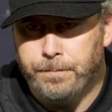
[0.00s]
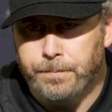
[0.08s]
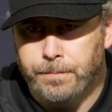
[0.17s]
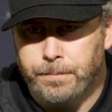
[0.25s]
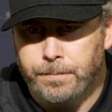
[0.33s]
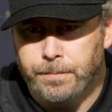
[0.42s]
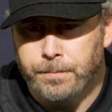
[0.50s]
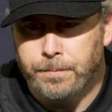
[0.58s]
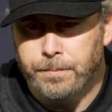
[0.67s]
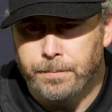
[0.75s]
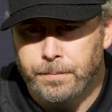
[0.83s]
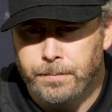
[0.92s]
From a momentum
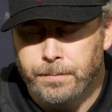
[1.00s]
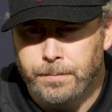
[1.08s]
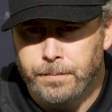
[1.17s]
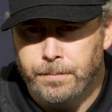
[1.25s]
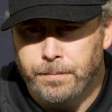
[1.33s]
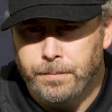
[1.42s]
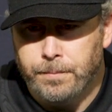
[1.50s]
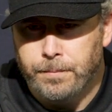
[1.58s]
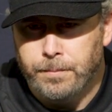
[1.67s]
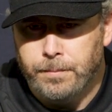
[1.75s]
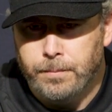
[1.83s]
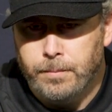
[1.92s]
standpoint, do you think
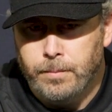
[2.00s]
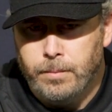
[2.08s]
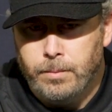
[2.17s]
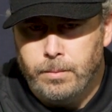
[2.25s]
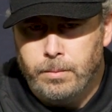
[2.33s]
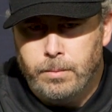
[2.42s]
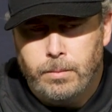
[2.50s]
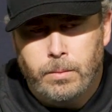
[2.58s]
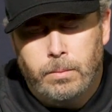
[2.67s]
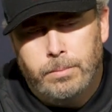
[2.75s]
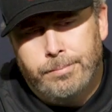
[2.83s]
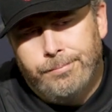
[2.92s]
things are different if you punch
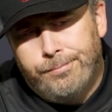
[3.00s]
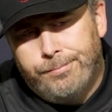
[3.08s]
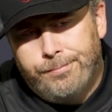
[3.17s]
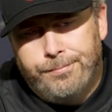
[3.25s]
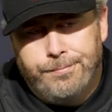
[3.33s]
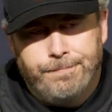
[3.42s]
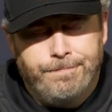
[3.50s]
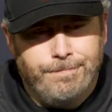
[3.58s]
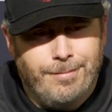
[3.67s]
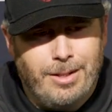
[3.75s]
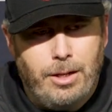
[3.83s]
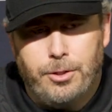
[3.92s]
it in there? Obviously, the
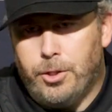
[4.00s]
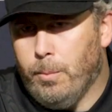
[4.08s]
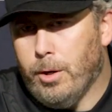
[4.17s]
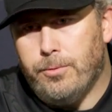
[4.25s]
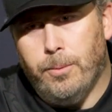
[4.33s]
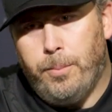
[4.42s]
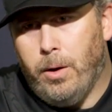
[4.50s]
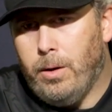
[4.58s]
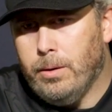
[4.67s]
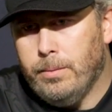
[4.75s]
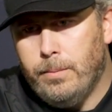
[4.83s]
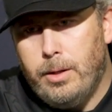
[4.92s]
score. There's so much
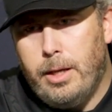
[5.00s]
football.